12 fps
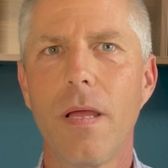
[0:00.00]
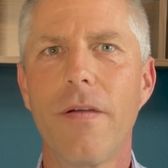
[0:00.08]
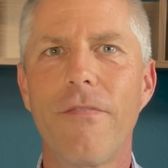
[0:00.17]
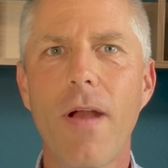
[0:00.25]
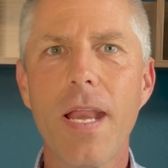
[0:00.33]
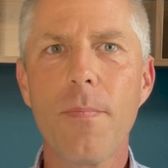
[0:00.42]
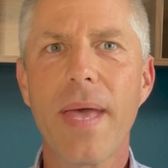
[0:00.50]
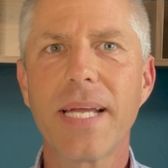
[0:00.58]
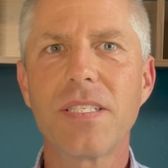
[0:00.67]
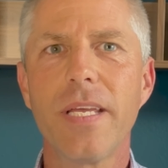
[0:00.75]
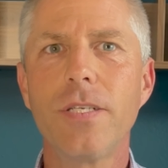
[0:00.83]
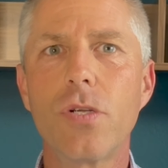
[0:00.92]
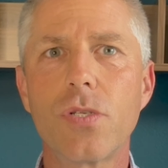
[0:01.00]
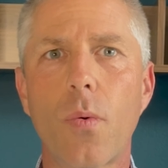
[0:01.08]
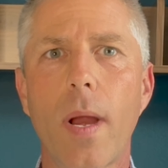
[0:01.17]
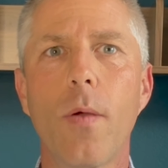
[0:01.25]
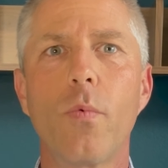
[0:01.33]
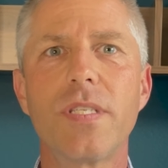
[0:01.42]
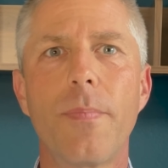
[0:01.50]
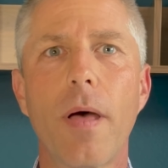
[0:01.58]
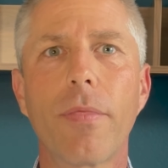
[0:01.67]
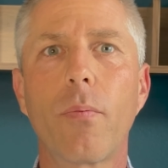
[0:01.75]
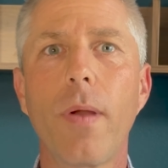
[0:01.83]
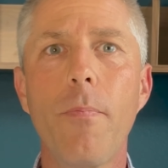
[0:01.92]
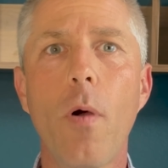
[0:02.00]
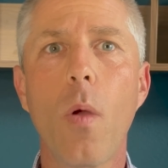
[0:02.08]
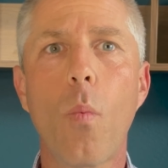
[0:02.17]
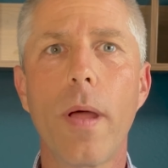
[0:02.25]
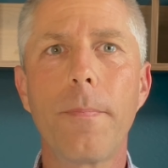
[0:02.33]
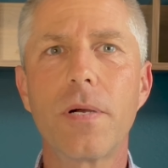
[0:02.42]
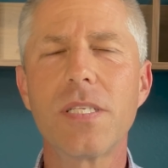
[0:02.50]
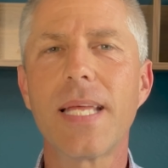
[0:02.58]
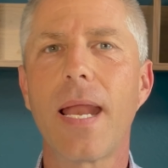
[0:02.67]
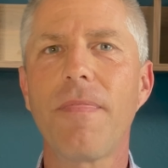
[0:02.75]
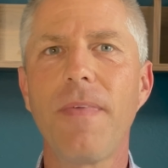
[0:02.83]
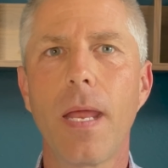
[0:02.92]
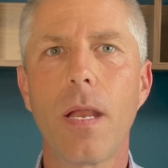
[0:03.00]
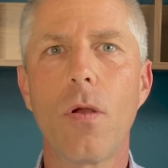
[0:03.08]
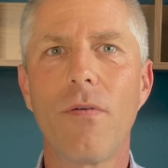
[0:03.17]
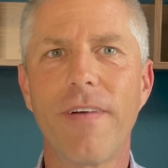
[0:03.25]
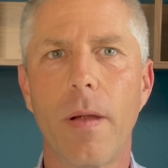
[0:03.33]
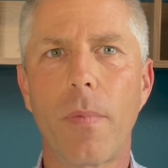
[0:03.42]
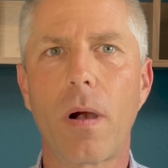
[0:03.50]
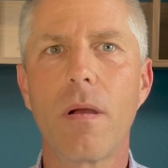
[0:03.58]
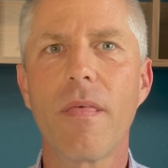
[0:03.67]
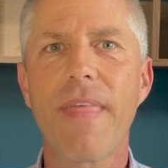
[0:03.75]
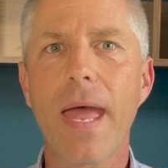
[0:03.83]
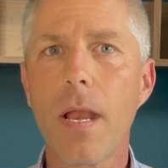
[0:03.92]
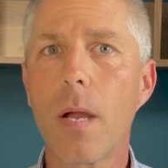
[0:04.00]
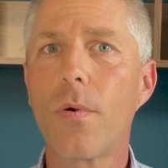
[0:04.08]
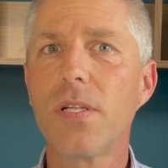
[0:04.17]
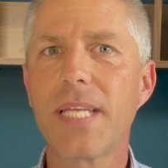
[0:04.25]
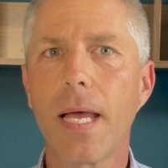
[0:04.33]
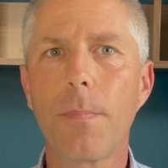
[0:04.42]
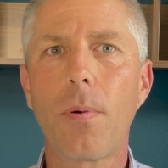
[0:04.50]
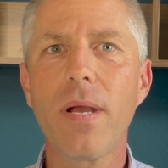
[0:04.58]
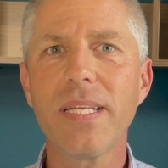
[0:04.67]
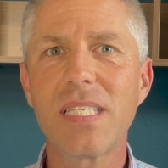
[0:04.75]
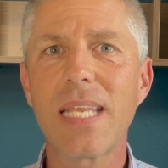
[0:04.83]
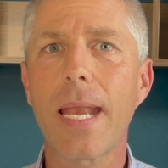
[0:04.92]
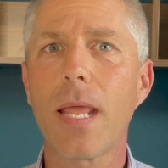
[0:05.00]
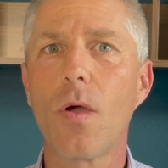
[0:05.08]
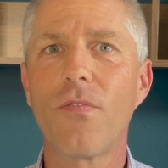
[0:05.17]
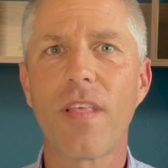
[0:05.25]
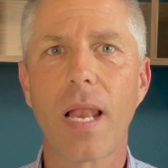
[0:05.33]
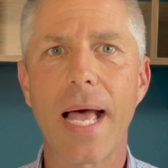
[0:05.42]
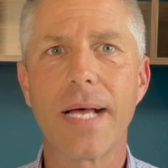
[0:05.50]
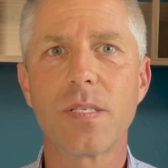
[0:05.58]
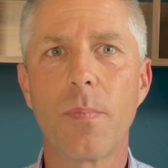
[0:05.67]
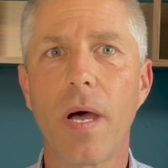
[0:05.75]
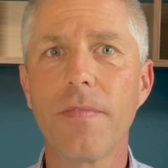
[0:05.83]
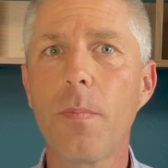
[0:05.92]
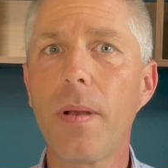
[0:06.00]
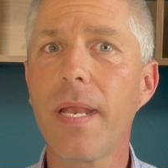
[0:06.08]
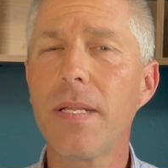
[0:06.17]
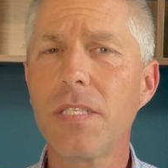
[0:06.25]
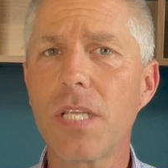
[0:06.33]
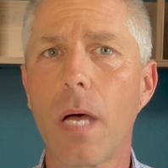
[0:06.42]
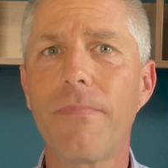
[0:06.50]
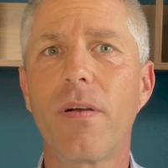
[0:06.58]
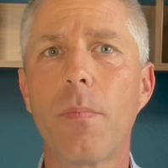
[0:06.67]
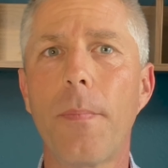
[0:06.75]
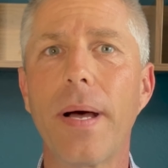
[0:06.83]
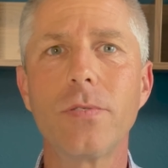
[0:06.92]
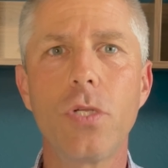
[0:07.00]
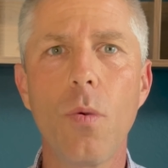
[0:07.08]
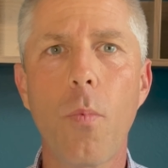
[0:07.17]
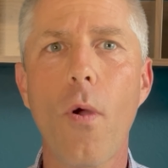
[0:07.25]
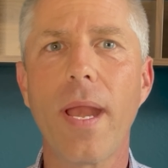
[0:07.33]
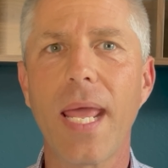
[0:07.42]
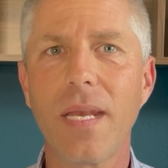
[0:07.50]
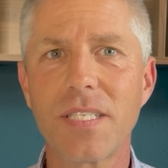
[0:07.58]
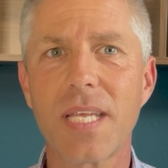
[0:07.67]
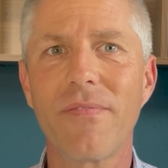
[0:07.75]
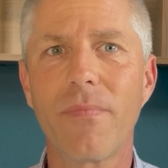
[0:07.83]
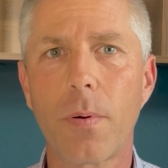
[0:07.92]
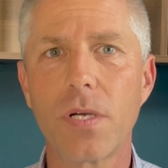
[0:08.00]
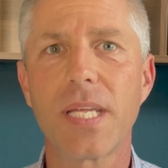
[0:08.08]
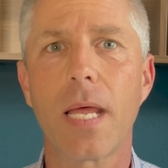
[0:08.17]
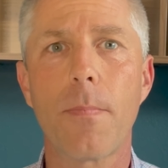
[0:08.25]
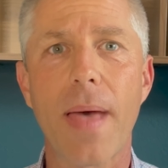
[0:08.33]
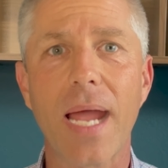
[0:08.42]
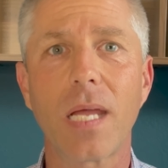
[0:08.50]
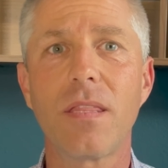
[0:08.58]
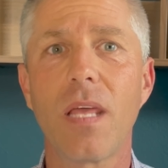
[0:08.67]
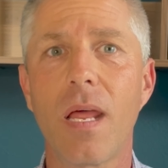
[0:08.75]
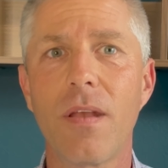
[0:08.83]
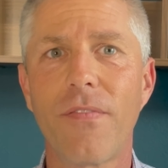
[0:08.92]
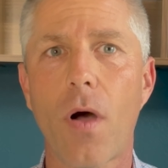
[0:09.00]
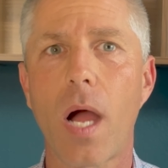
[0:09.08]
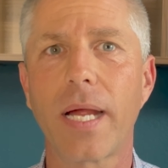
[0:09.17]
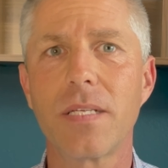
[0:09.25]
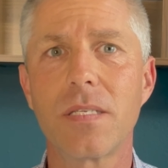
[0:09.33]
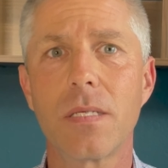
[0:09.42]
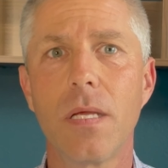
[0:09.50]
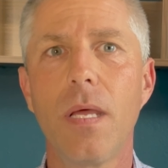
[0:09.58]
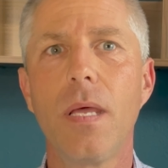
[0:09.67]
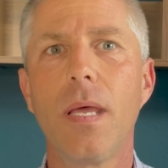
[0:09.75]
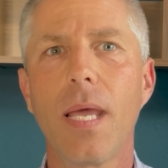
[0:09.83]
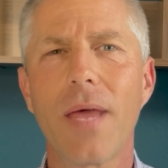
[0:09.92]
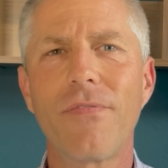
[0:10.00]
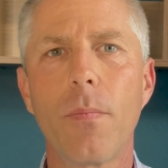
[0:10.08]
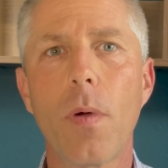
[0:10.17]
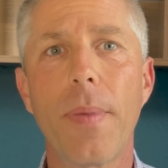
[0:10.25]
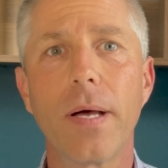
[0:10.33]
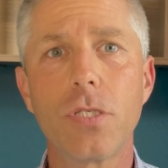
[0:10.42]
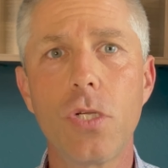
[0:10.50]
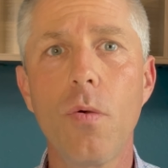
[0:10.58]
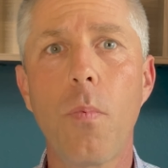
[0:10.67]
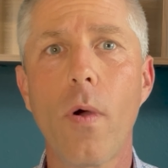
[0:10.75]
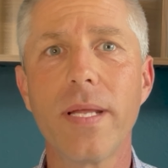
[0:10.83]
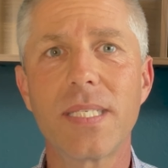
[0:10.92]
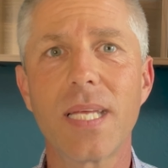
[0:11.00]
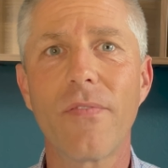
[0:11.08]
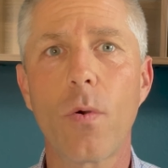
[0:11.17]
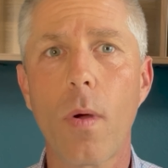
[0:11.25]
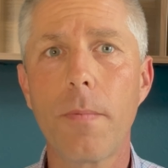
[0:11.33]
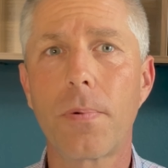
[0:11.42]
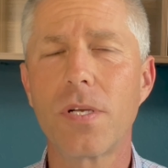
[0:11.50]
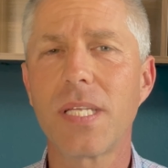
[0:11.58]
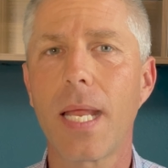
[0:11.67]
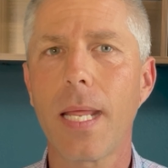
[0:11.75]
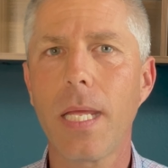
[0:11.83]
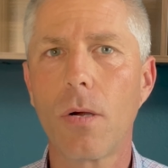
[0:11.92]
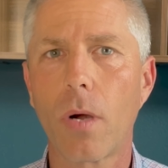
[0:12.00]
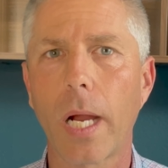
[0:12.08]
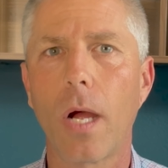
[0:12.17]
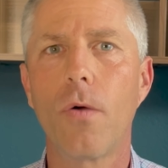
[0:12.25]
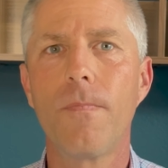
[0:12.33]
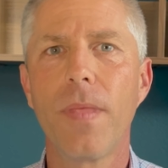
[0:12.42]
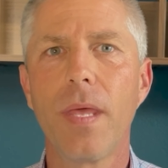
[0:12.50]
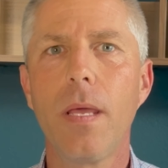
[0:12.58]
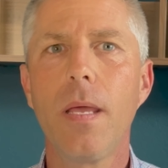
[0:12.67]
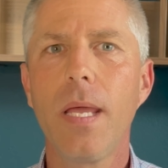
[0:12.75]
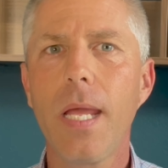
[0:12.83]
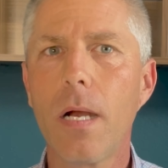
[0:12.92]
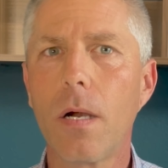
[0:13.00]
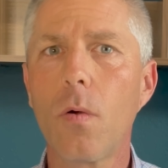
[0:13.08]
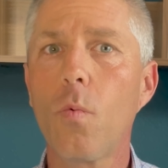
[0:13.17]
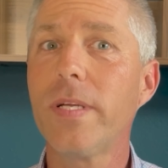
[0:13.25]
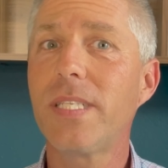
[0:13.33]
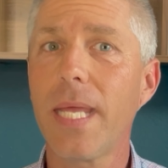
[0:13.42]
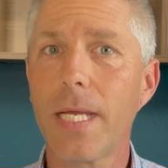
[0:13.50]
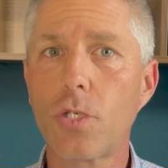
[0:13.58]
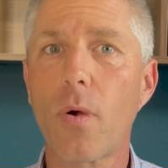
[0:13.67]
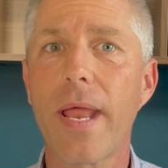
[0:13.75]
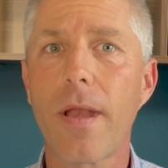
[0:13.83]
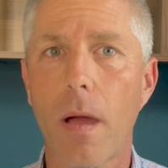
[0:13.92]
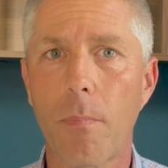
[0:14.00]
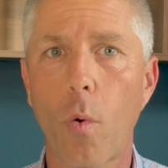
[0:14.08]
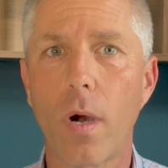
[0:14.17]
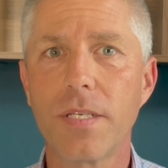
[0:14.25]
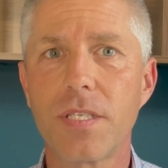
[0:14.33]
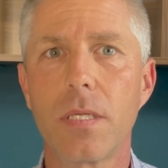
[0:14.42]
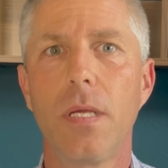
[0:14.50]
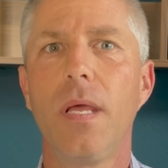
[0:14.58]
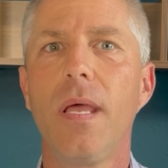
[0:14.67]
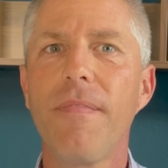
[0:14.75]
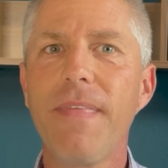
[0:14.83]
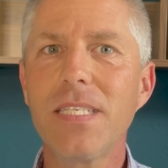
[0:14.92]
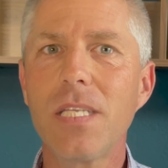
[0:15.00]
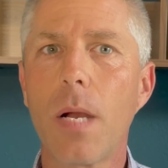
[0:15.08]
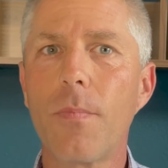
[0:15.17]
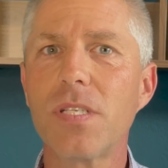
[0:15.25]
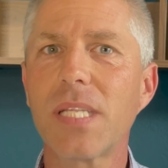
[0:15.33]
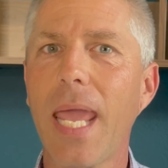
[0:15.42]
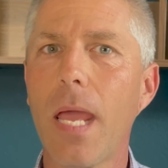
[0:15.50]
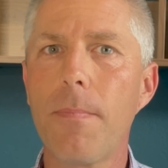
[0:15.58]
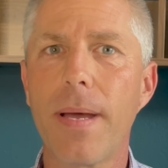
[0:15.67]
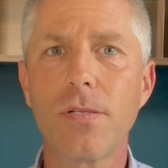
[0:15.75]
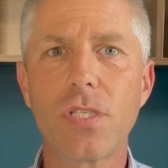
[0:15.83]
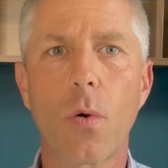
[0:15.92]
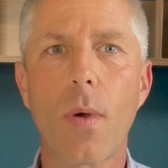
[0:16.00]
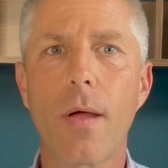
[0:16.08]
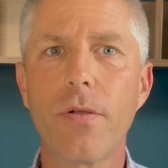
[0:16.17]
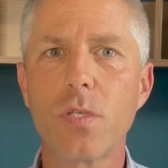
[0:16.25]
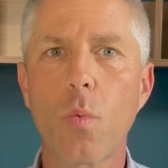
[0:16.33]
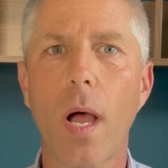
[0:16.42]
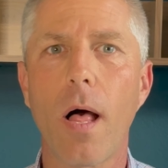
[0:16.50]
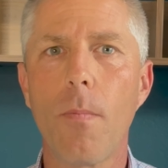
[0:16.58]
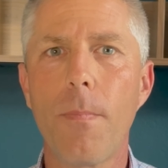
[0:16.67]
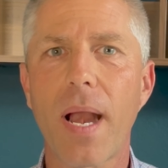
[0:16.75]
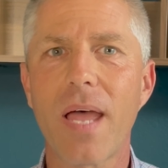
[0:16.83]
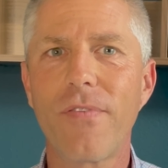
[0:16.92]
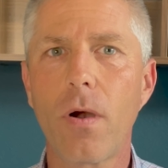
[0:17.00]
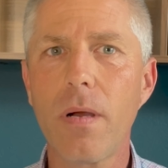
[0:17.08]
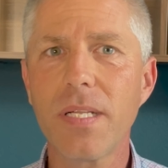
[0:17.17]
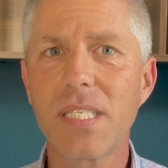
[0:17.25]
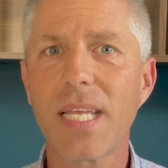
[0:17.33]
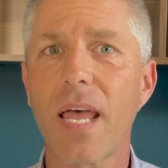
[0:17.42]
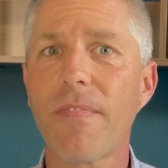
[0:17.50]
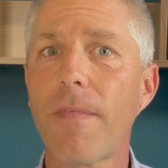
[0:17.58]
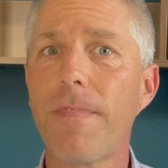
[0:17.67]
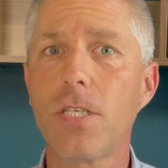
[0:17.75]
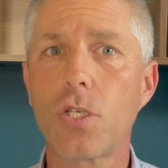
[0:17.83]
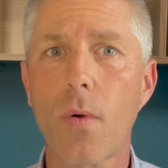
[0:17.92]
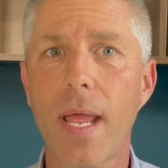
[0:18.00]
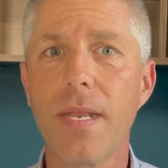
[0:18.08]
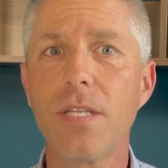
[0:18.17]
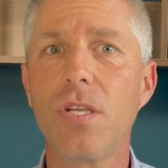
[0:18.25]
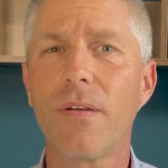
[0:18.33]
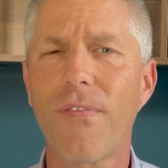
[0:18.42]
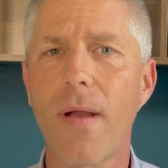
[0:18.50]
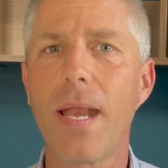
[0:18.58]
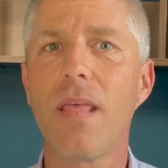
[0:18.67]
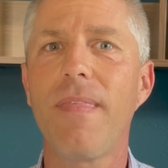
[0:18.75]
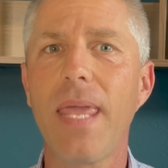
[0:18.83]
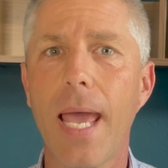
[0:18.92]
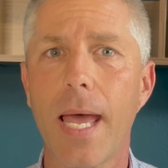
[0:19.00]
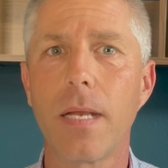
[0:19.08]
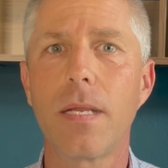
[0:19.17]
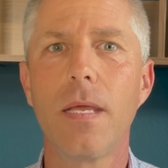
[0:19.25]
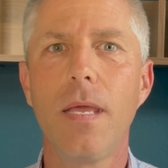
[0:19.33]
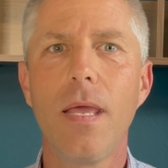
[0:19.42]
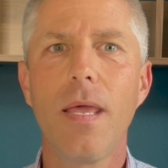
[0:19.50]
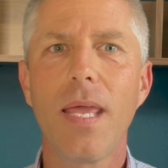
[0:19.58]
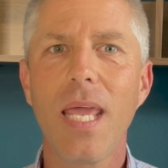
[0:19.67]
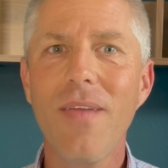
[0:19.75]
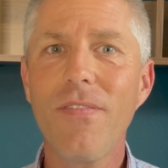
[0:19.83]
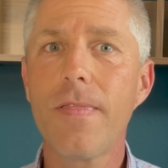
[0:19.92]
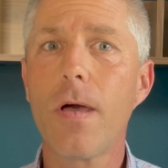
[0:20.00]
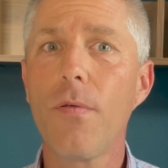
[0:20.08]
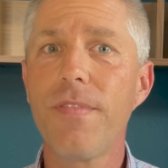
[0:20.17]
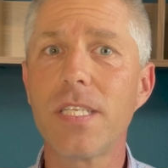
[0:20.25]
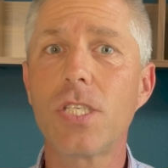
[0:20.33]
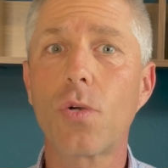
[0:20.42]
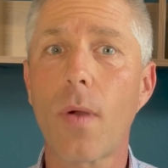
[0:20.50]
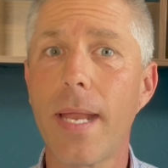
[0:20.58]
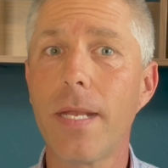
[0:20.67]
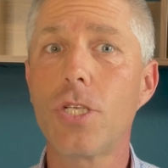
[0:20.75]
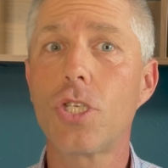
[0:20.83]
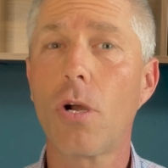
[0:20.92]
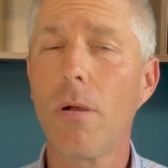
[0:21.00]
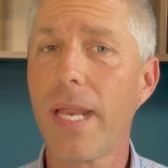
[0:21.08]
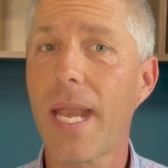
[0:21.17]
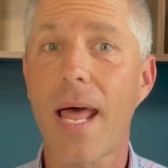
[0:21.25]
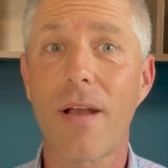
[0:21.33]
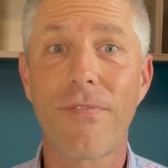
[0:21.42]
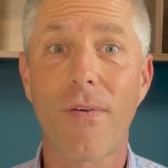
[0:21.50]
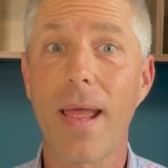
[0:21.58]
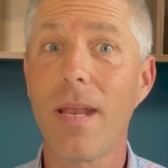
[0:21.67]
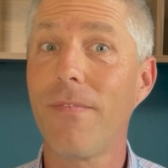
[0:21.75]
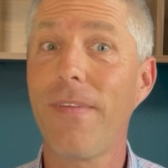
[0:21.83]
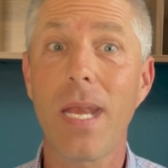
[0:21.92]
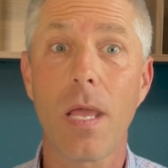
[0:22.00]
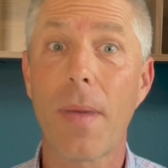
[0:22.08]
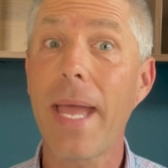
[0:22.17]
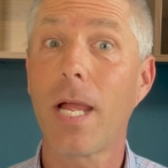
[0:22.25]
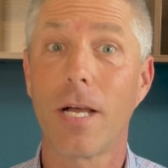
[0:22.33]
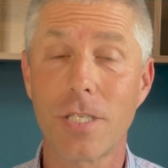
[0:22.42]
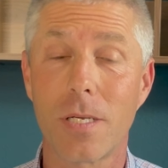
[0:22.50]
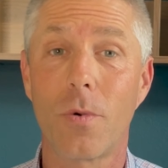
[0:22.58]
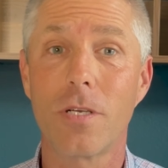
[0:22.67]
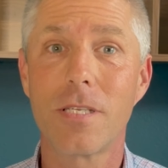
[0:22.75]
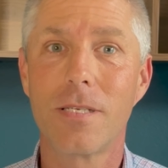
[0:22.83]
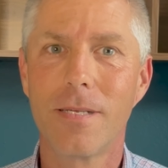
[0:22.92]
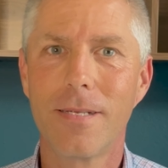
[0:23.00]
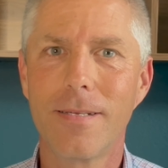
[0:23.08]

Freddie Mac's interest rate was about 3.1% at the end of November. That number has held pretty steady over the last month, but it is up from about 2.87% back at the end of August and from about 2.71% a year ago. Here, we see a trend upwards. These numbers can bounce around as well, but I've heard it said that the trend is your friend in the end, even though this trend is surely not a friend of any of my customers.